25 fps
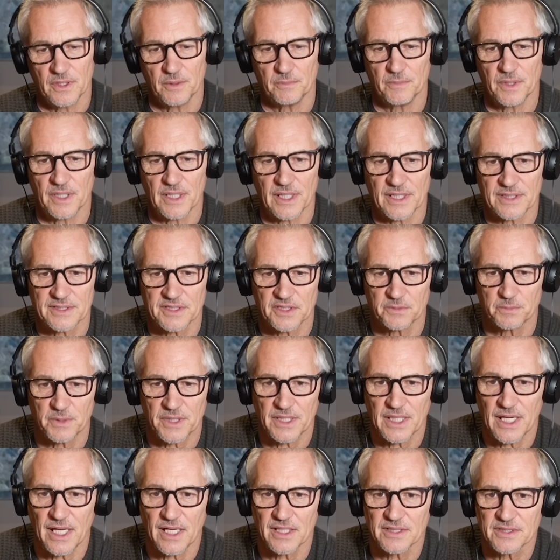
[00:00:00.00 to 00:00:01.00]
Alexis
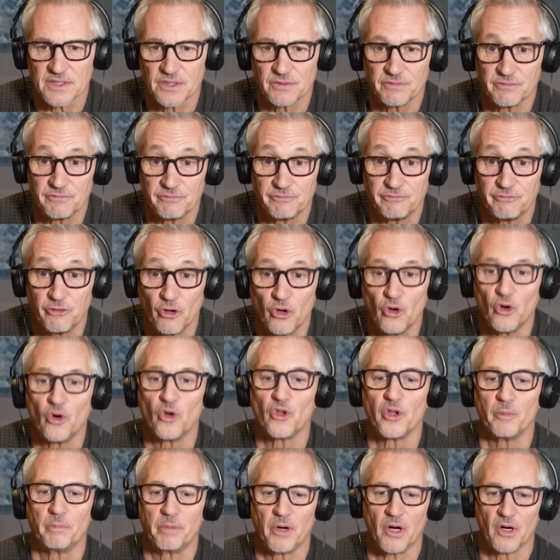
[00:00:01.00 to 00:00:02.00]
McAllister for
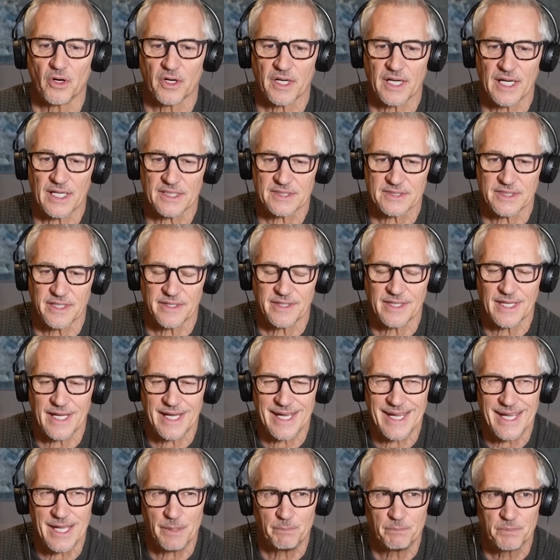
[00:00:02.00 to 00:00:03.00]
the podcast, and that
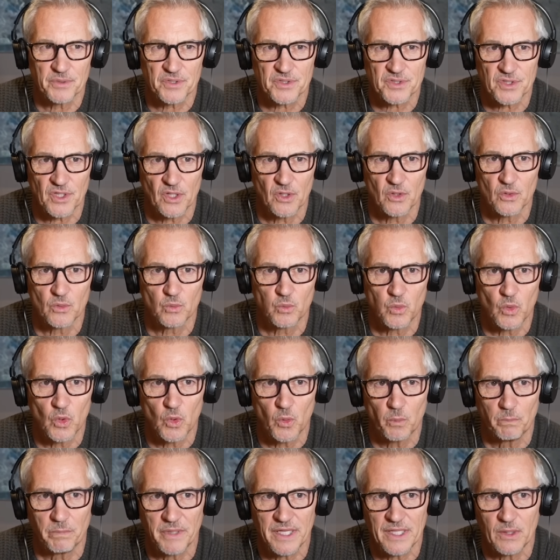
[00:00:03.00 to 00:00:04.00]
episode will
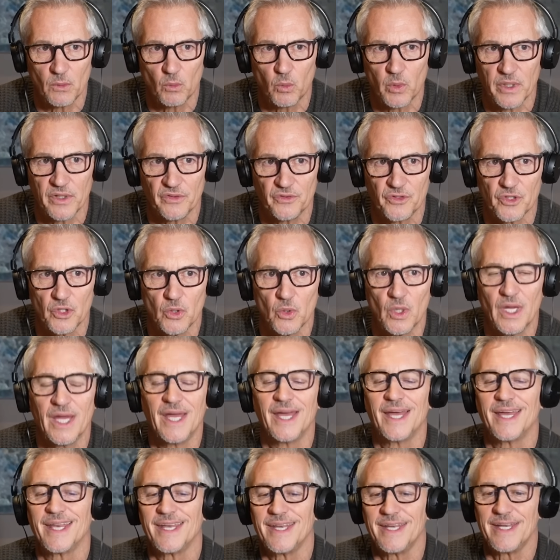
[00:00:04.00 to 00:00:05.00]
be with you
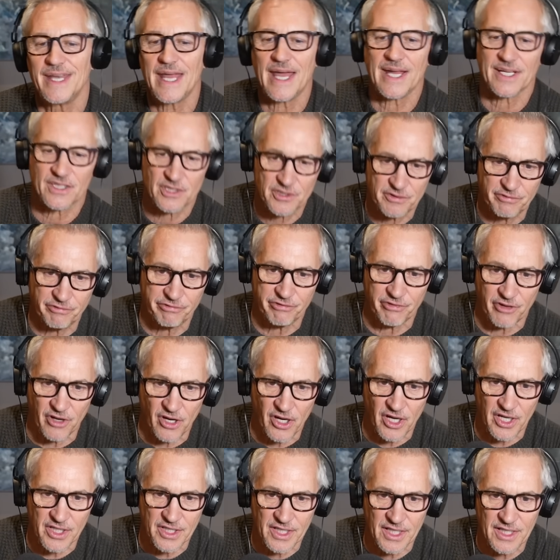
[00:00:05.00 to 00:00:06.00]
next
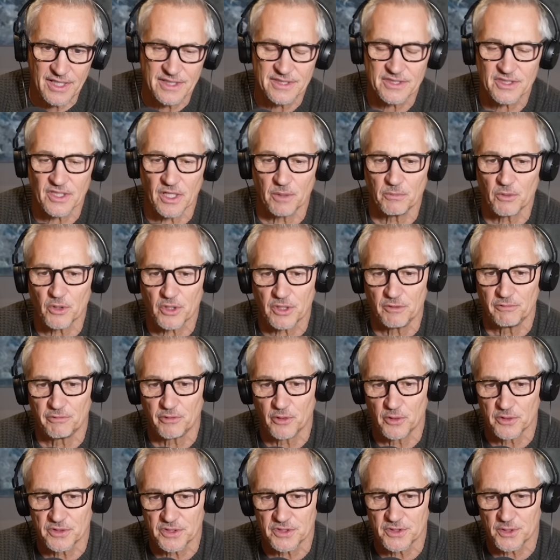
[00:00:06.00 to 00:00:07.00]
Friday. So I'm looking
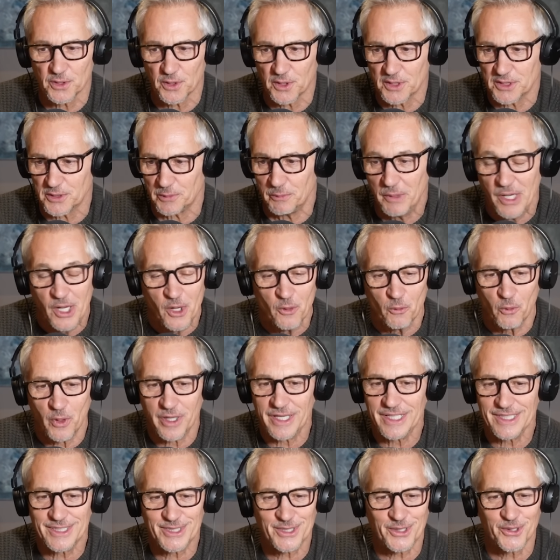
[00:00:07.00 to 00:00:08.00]
forward to talking to him. When
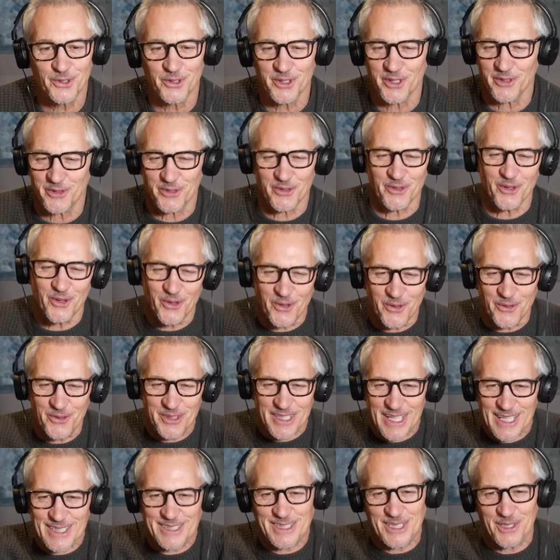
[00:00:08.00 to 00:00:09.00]
he scored, I thought, oh
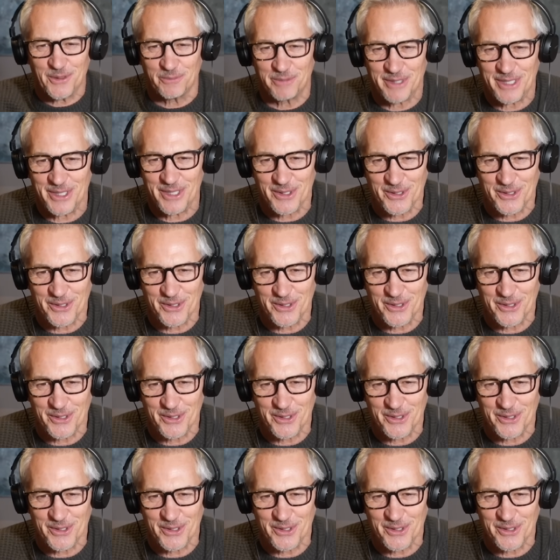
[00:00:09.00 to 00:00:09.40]
yes, he'll be in a